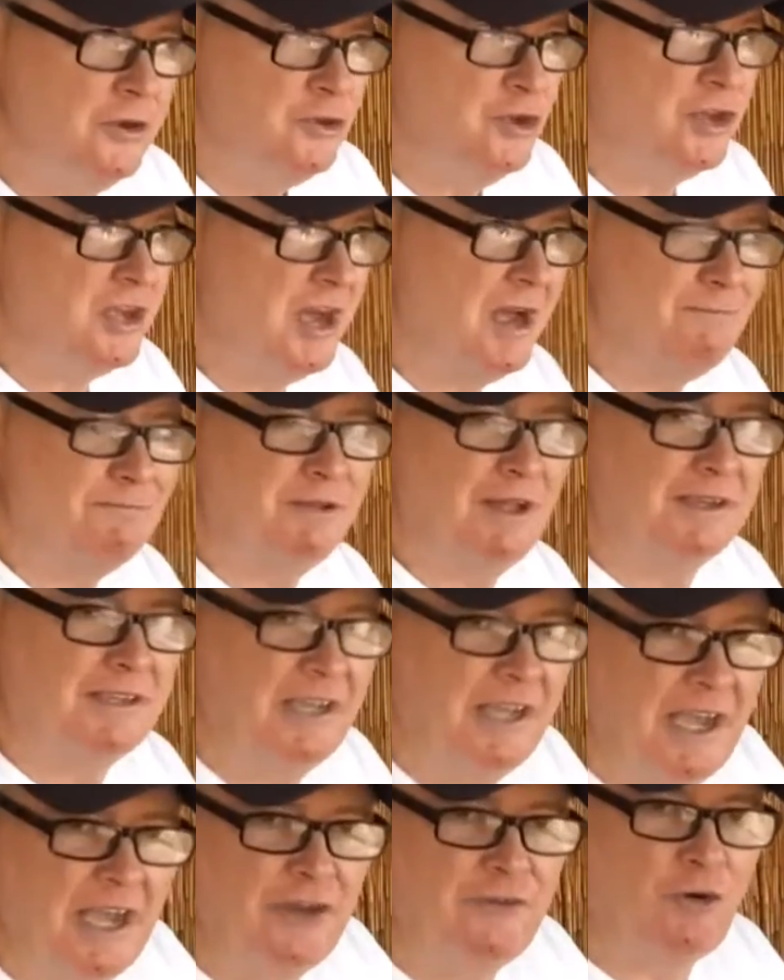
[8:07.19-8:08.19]
you can't plug
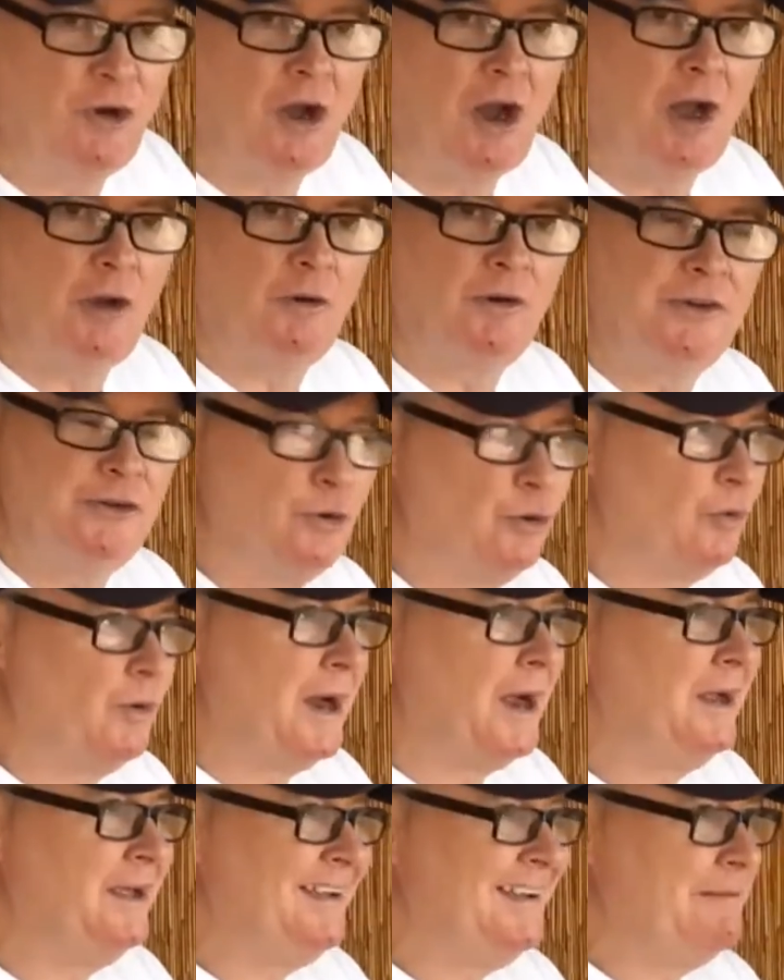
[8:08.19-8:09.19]
your hairdryer or your
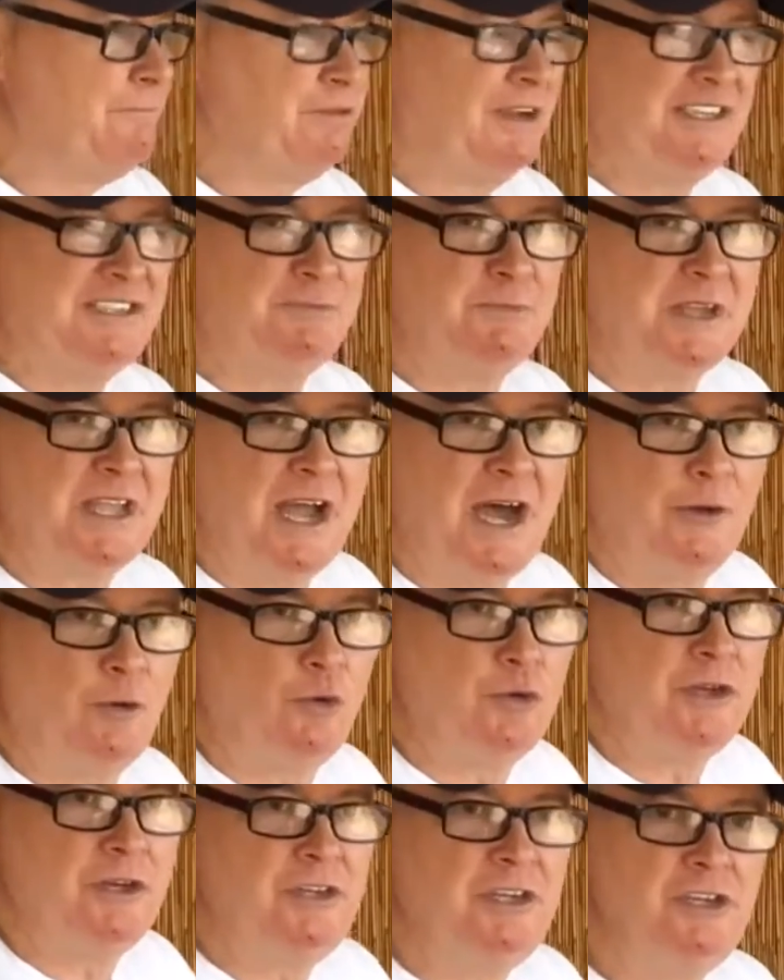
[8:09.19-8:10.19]
uh, plasma gun
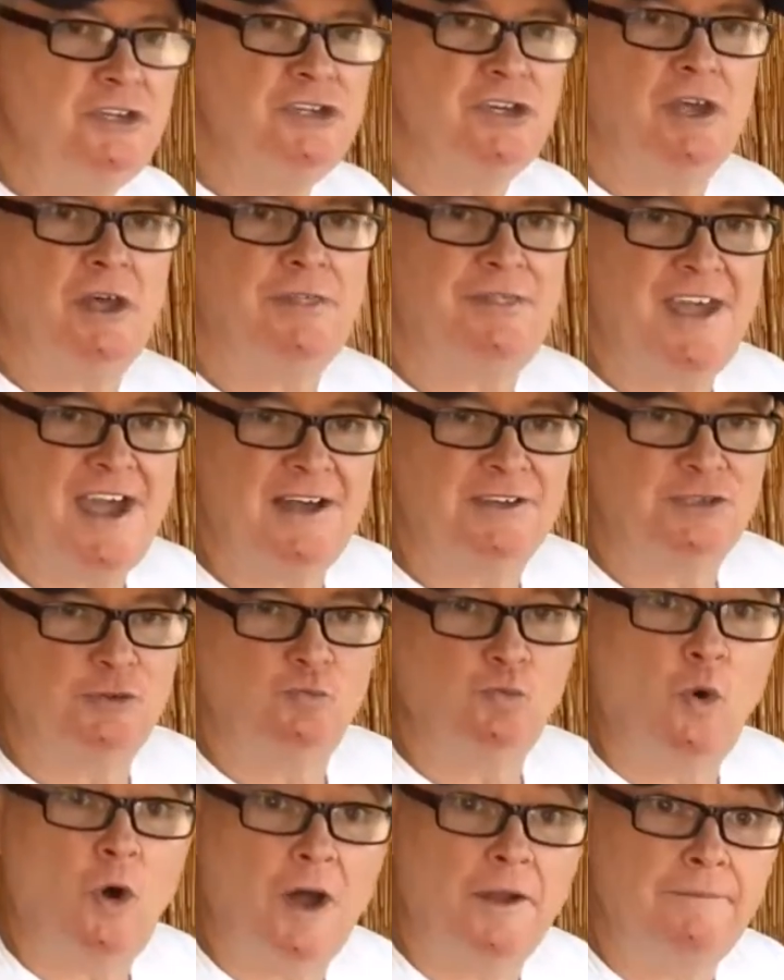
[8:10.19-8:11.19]
or your Ninja 1000
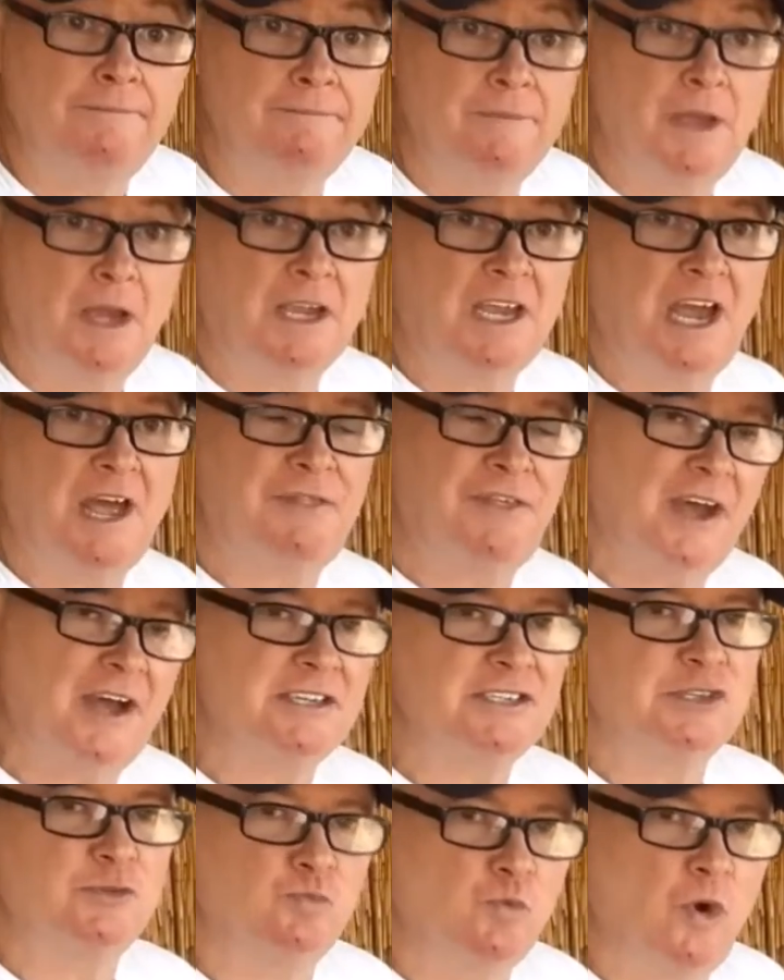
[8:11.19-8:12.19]
watt. Okay,
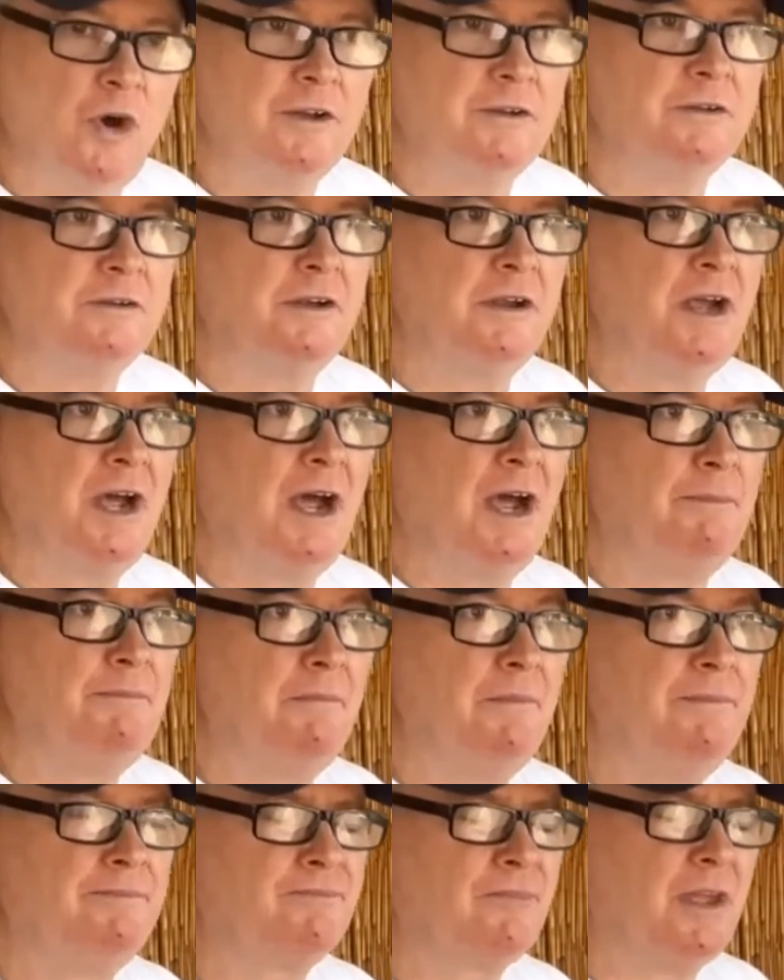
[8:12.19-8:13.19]
1000 watt, um,
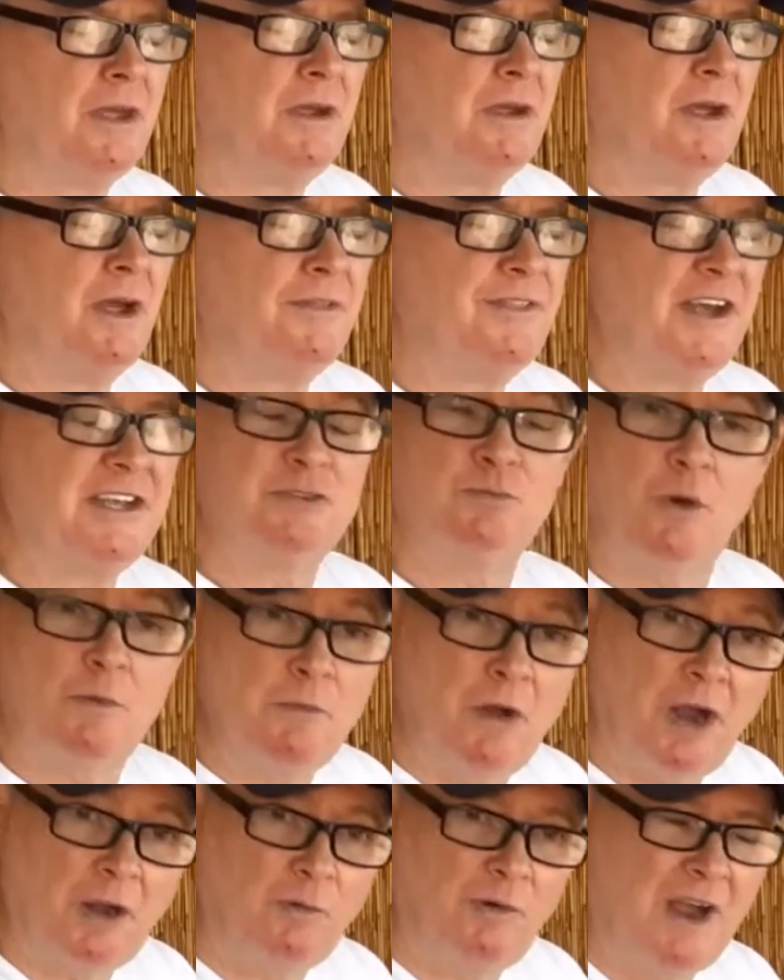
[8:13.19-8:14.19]
1000 watt
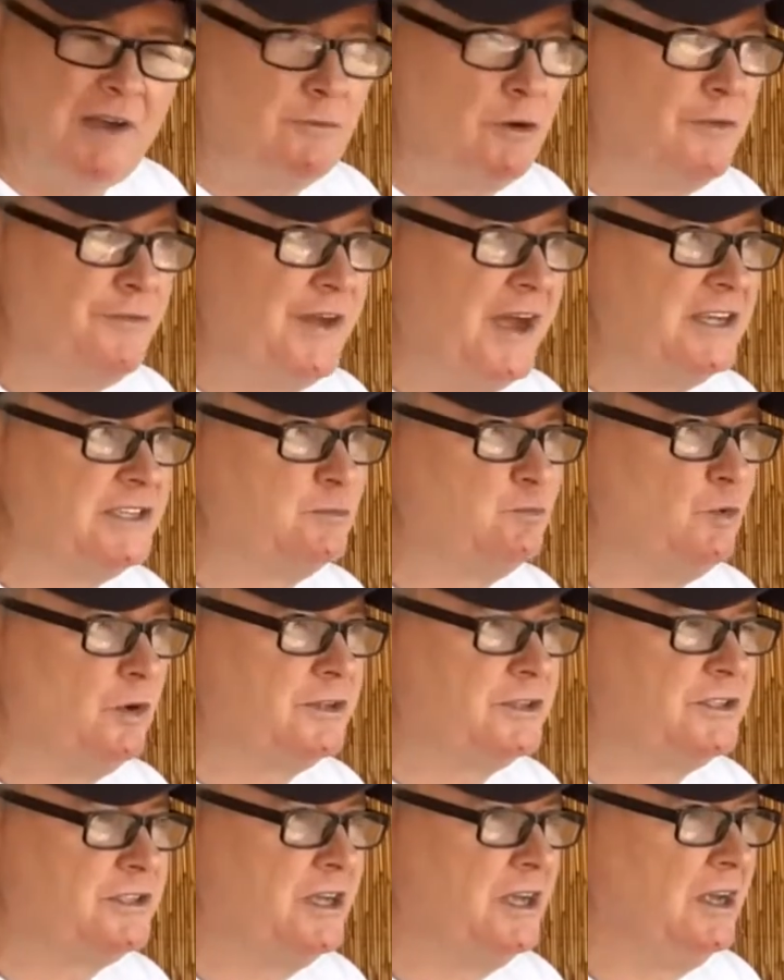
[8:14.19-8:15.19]
microwave or 1000
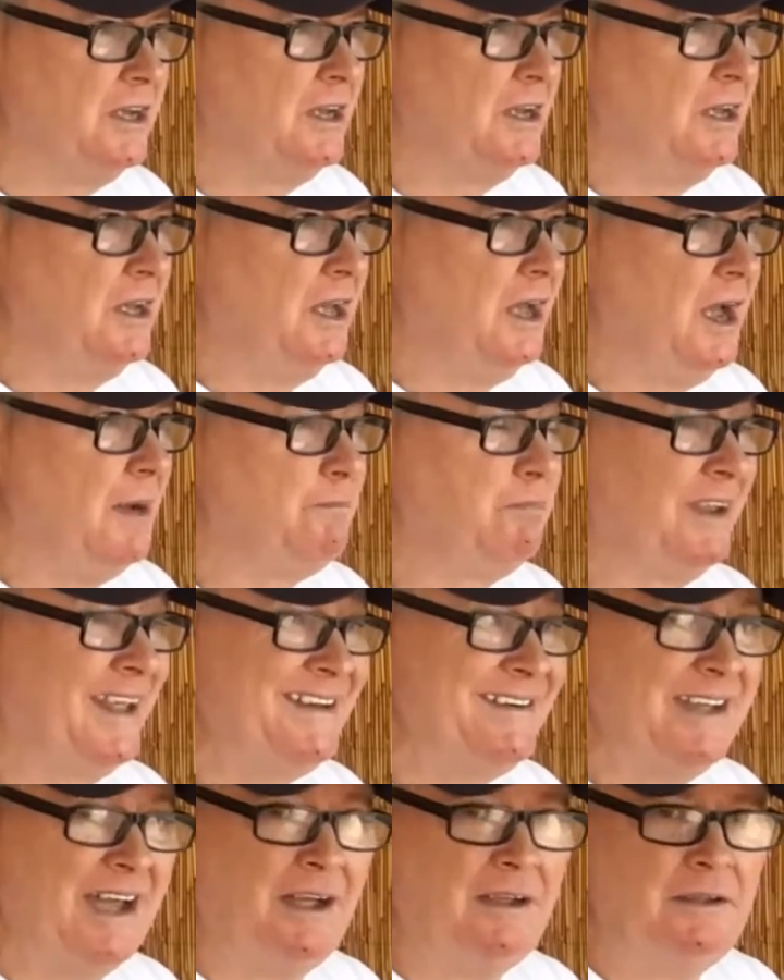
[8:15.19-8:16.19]
watt uh,
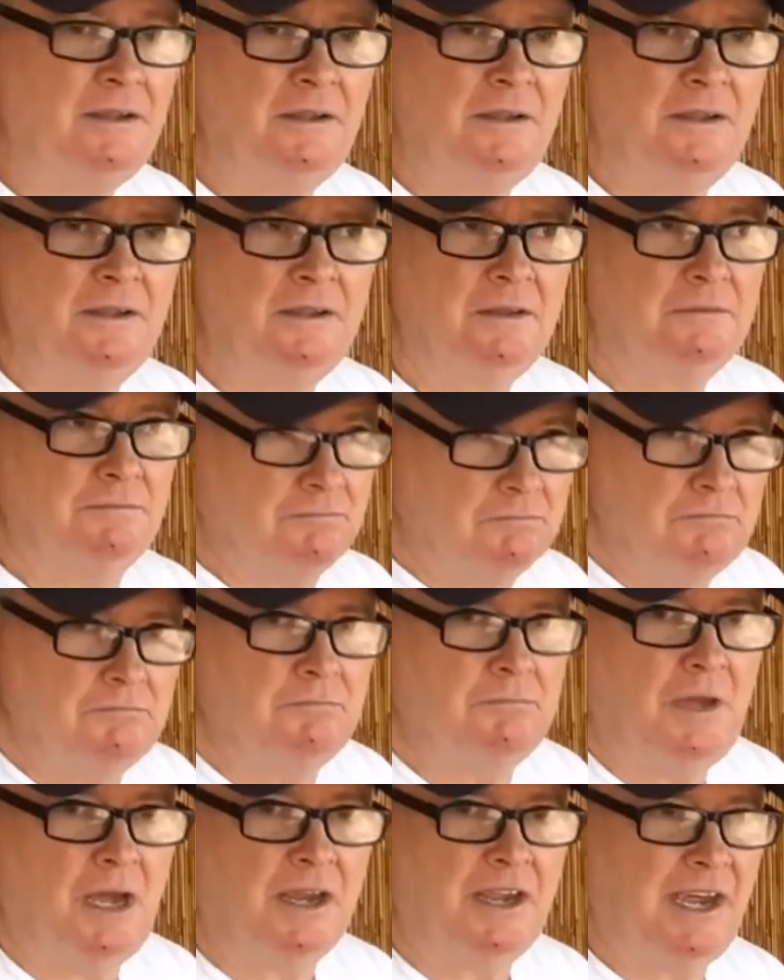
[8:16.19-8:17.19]
blender,
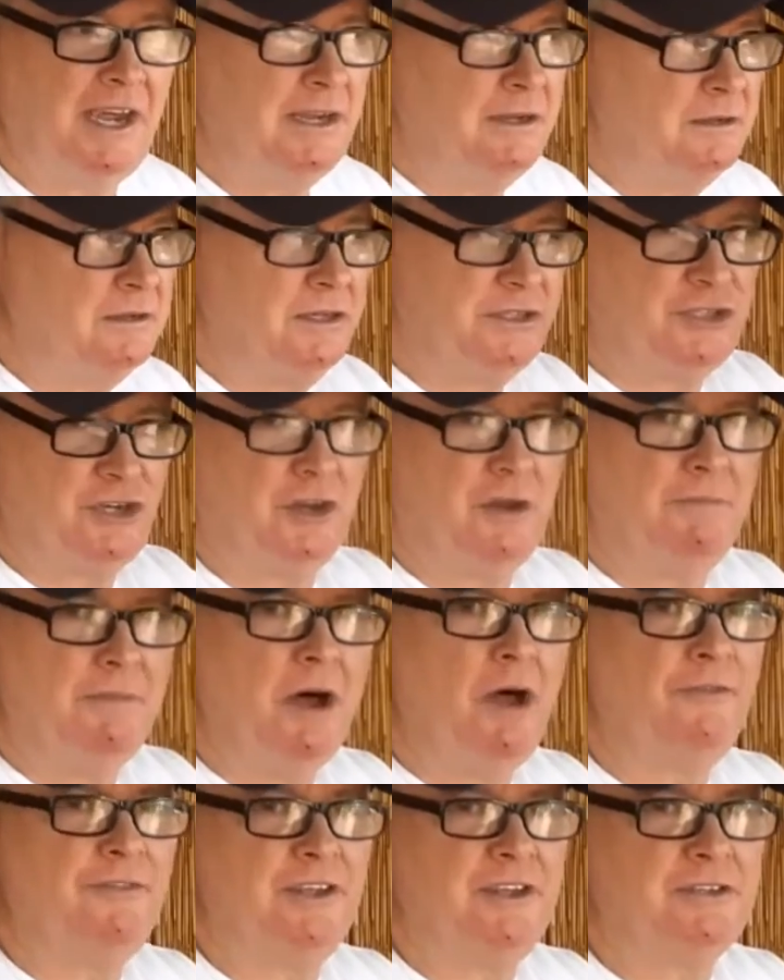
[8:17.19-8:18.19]
okay, it's going to
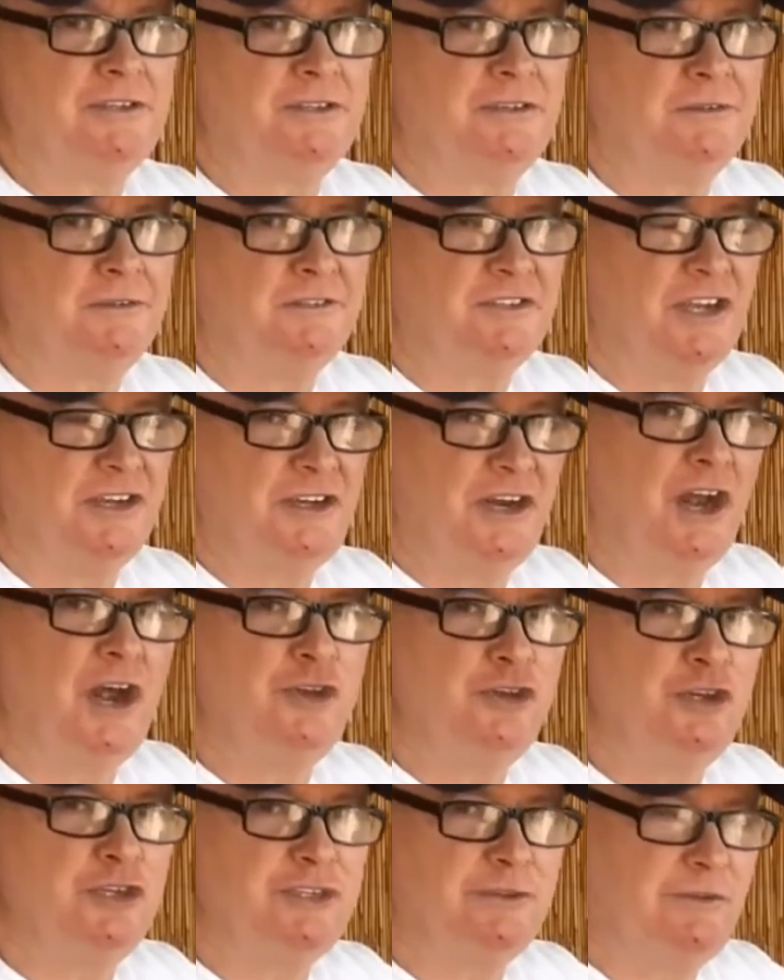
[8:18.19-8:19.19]
melt this. So you don't
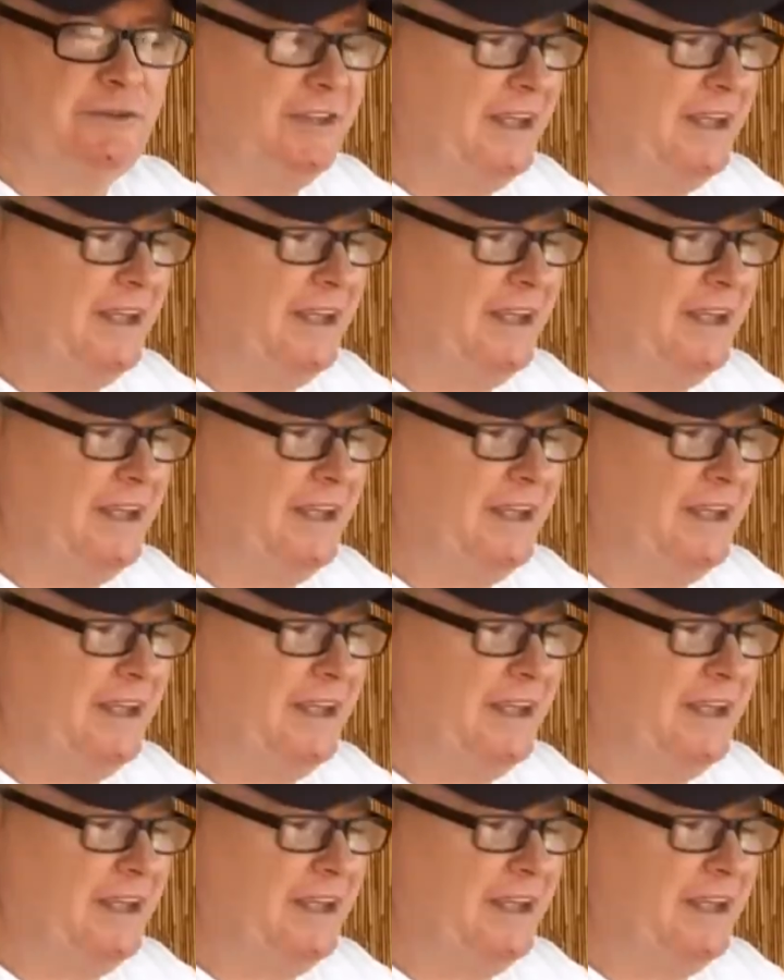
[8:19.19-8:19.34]
use it for